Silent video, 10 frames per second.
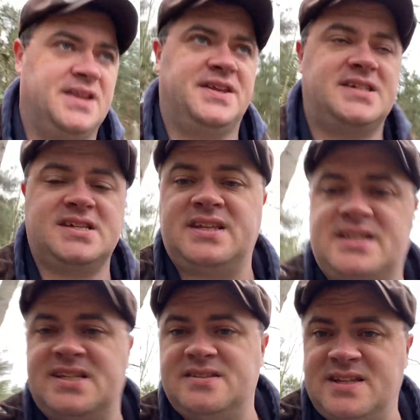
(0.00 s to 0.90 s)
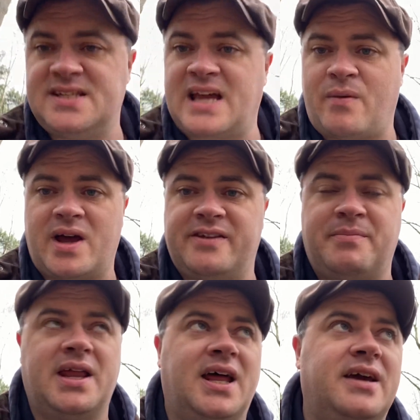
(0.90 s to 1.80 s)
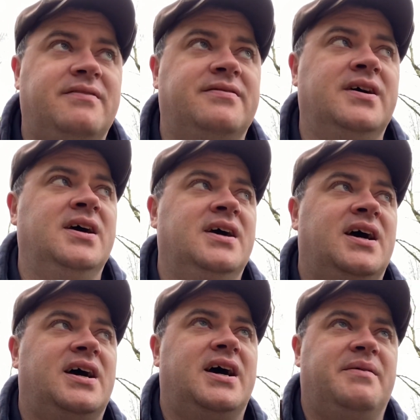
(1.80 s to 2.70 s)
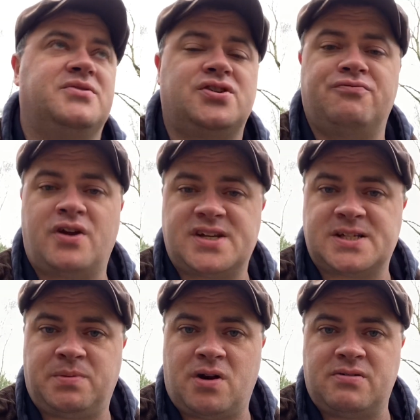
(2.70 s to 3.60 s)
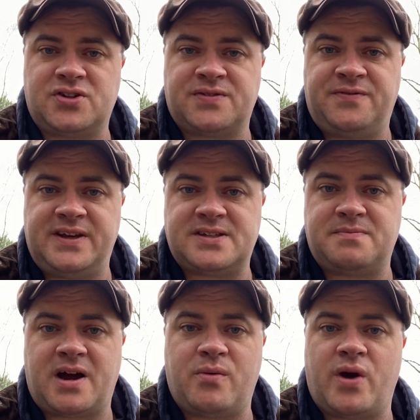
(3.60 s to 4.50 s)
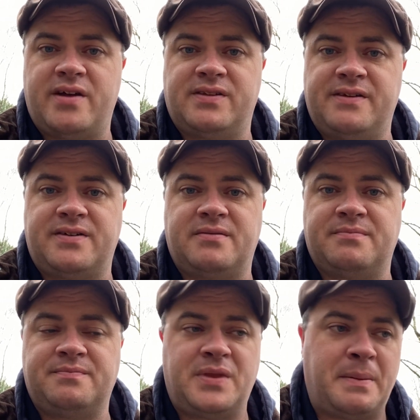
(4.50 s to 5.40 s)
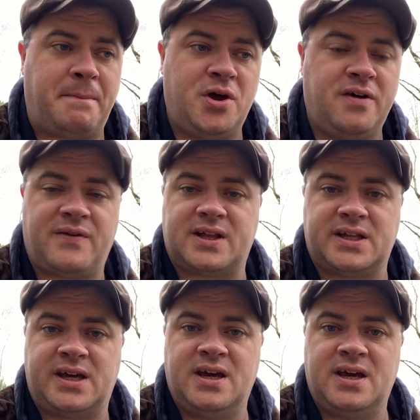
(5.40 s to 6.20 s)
this is how I live my life. So the Rolex Explorer just fits my way of living perfectly.